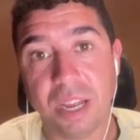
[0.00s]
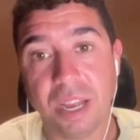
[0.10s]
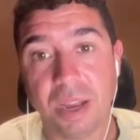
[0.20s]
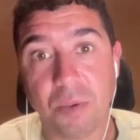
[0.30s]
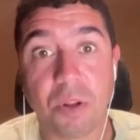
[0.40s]

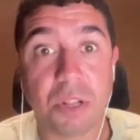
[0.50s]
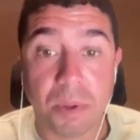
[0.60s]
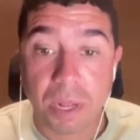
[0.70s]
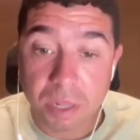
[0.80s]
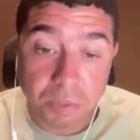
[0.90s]
what
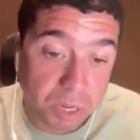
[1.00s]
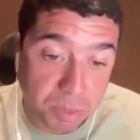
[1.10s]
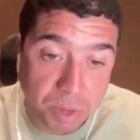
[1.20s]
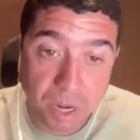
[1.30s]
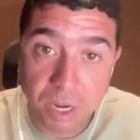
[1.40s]

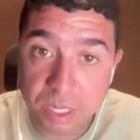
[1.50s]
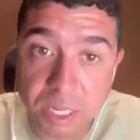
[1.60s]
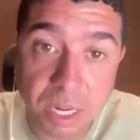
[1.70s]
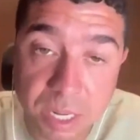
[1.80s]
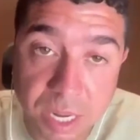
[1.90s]
their
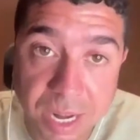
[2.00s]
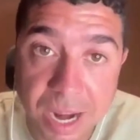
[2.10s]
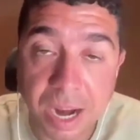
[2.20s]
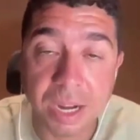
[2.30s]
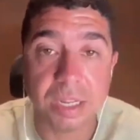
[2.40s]
parents, like the
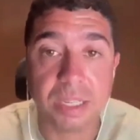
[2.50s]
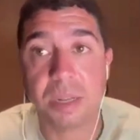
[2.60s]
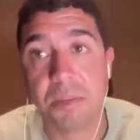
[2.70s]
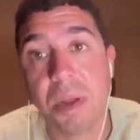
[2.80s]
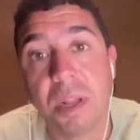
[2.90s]
guardians,
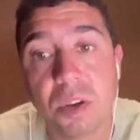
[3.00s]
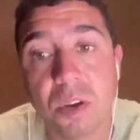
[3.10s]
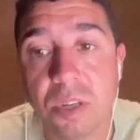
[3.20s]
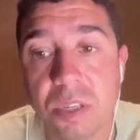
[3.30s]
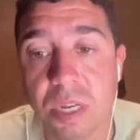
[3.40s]
the
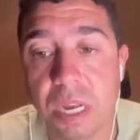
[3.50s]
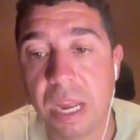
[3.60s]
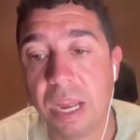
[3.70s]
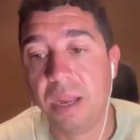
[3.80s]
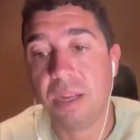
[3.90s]
mentors.
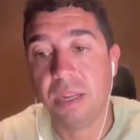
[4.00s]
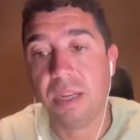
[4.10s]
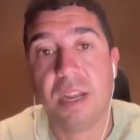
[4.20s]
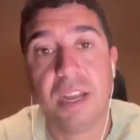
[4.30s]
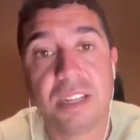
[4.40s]

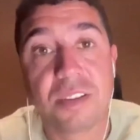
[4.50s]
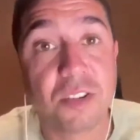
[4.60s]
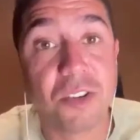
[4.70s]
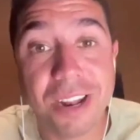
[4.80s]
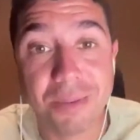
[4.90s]
It's
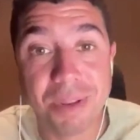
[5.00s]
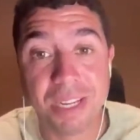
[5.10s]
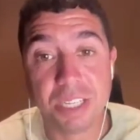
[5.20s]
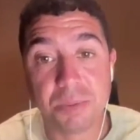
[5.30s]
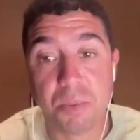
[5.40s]
incredibly
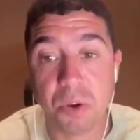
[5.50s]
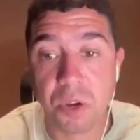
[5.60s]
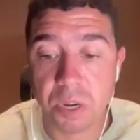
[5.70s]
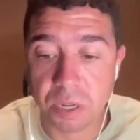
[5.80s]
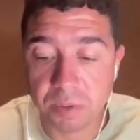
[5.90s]

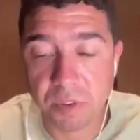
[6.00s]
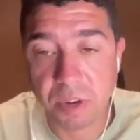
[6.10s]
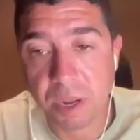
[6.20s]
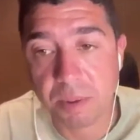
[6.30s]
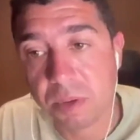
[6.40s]
inspiring for
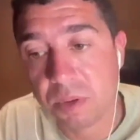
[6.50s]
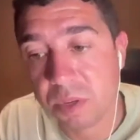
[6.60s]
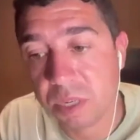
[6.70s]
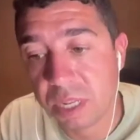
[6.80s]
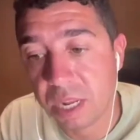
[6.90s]
them to
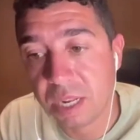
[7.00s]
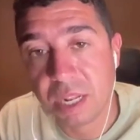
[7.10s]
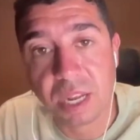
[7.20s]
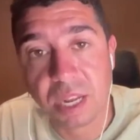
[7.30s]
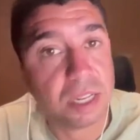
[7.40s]
understand
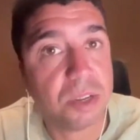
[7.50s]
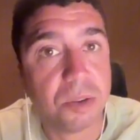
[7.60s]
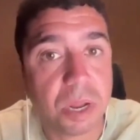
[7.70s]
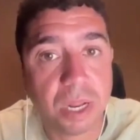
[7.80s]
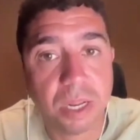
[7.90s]
that they can
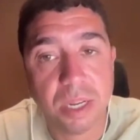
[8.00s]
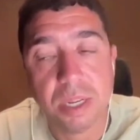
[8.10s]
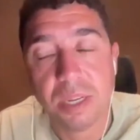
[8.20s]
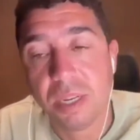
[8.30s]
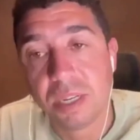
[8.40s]
do that.
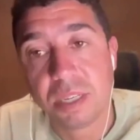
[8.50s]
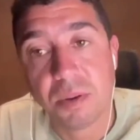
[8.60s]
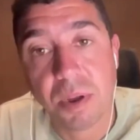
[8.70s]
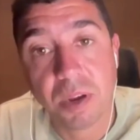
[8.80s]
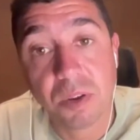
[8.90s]

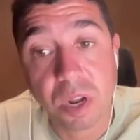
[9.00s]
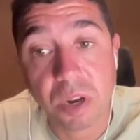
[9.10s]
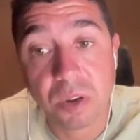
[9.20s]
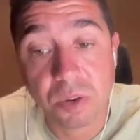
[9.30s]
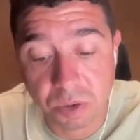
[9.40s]
So good
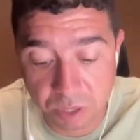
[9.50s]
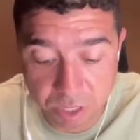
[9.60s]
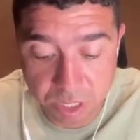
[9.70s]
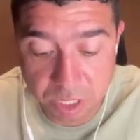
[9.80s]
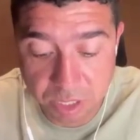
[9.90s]
on her.
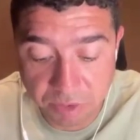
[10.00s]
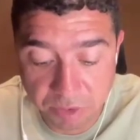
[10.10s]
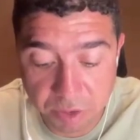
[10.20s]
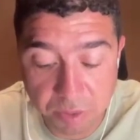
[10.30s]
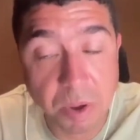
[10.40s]
She's a
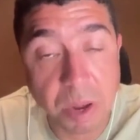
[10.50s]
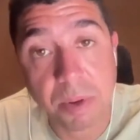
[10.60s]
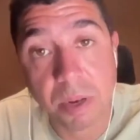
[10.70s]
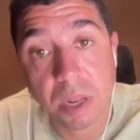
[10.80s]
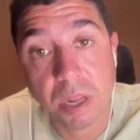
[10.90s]
fucking
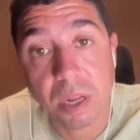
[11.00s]
weapon.